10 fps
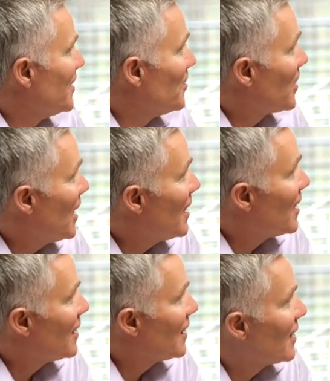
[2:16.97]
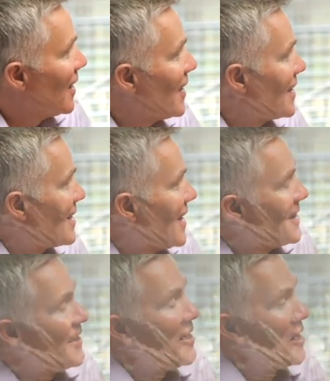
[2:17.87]
the UK, and its
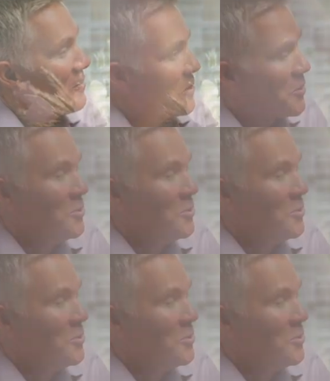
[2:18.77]
Latin name was